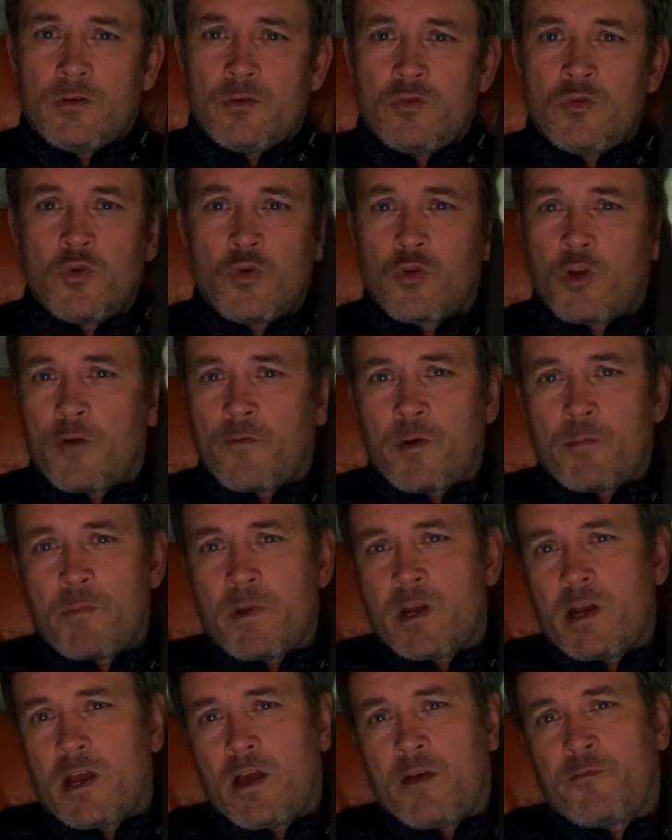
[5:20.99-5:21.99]
no
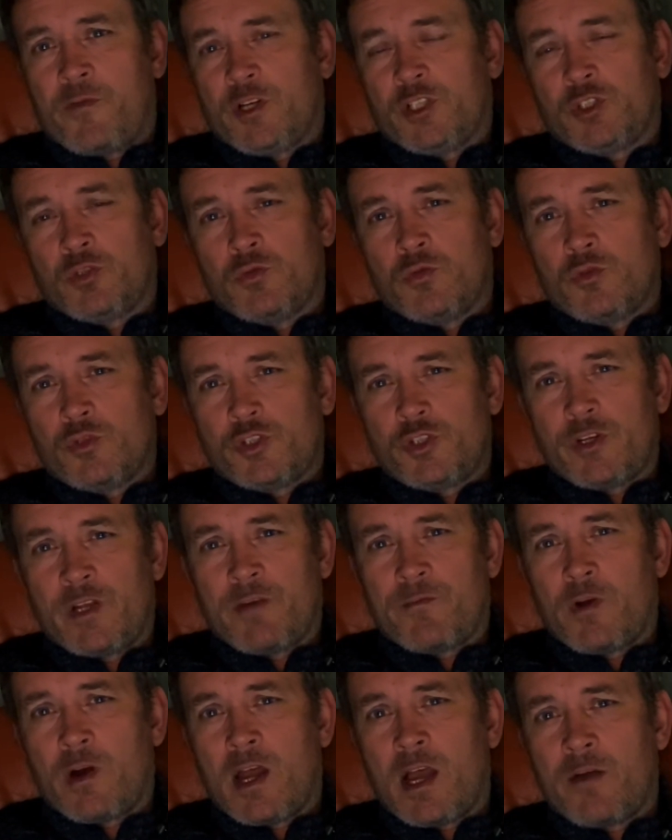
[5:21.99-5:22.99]
government official should
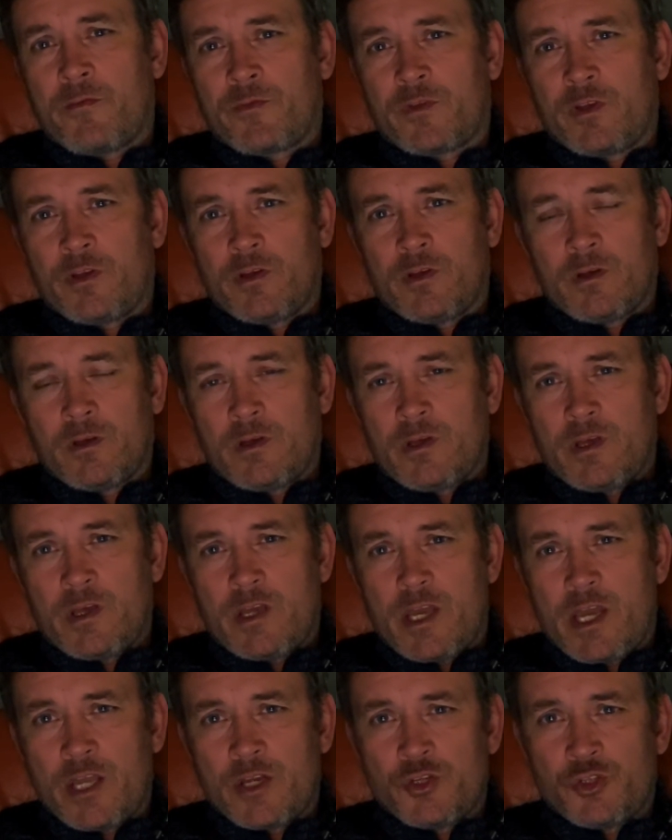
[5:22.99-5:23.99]
ever have to
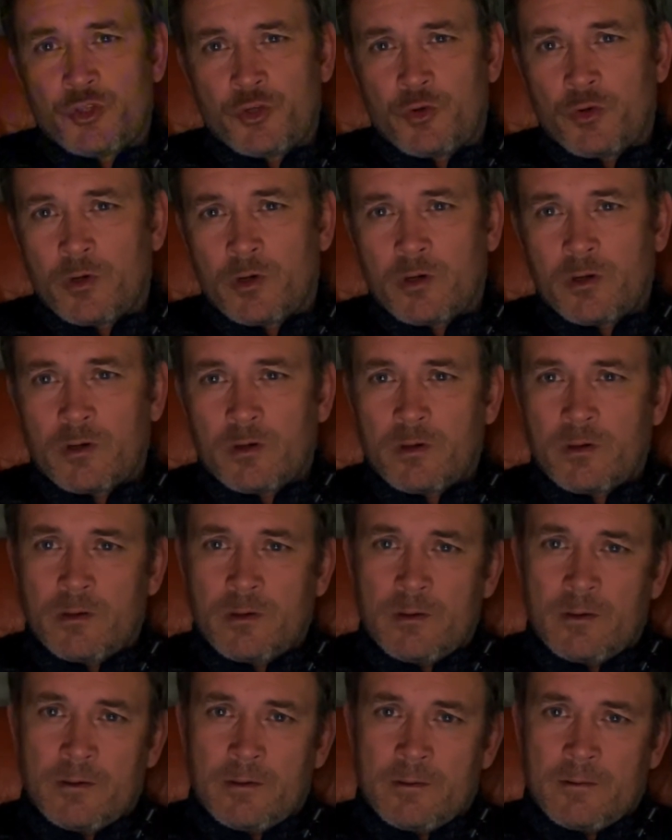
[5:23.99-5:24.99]
endure
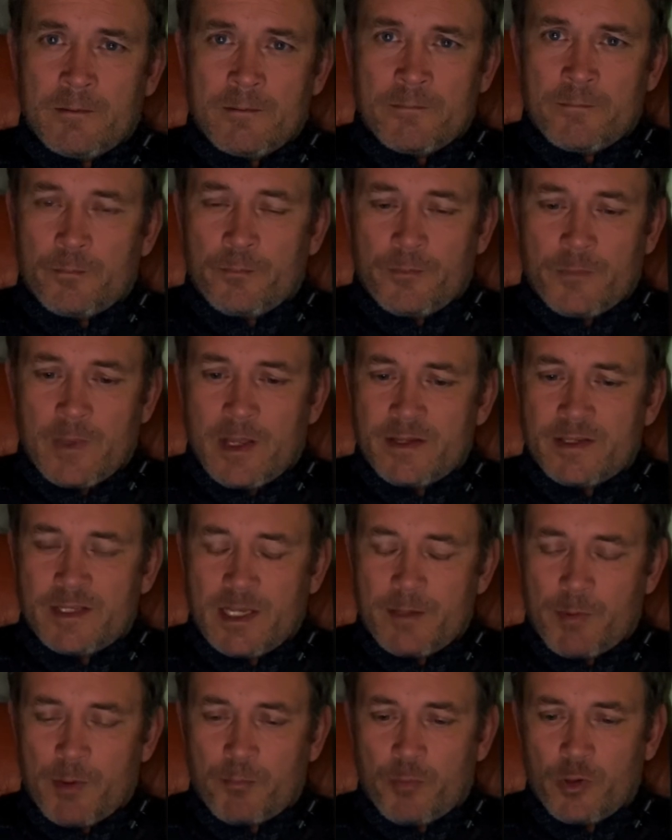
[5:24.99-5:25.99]
that
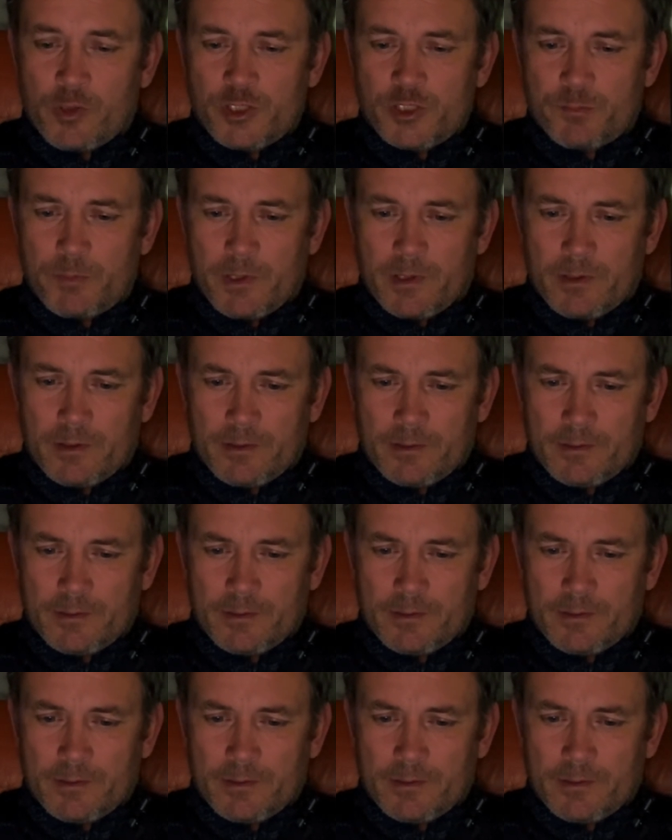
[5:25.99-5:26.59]
type of punishment.